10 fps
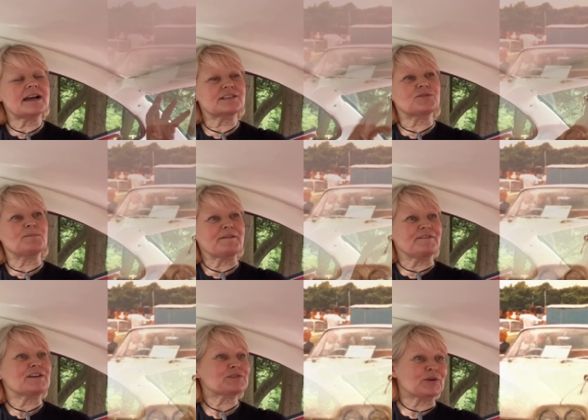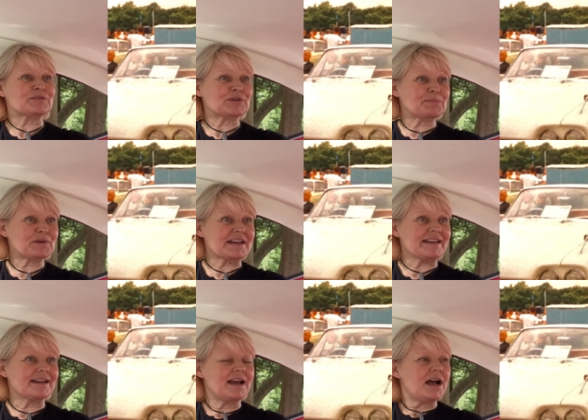I saw my first Consul Capri.
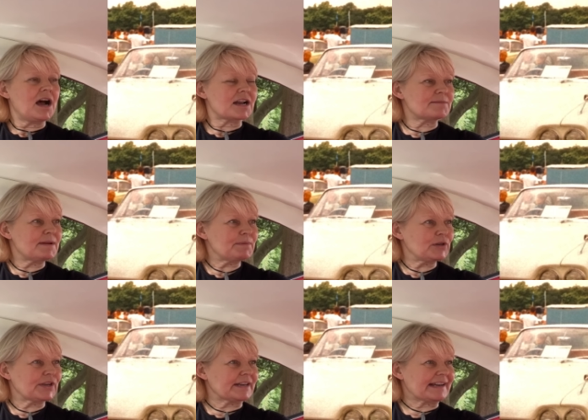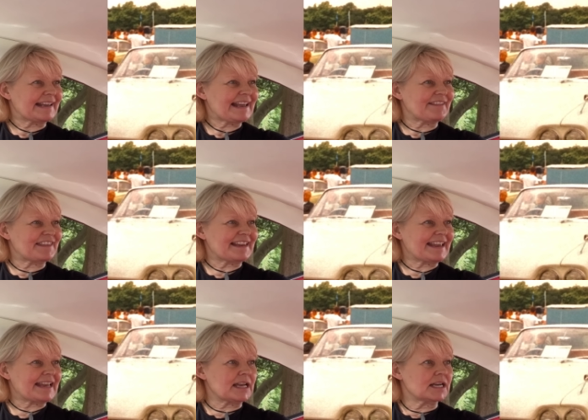And I remember looking at it and
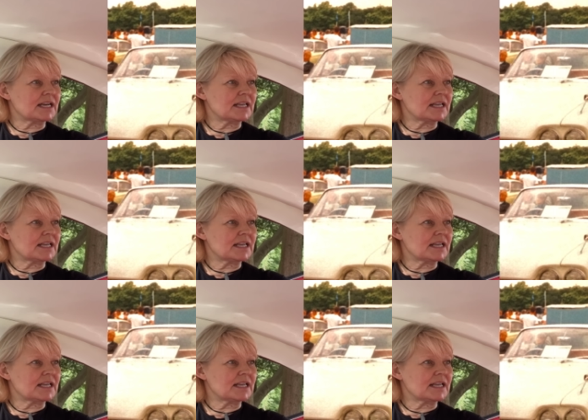thinking,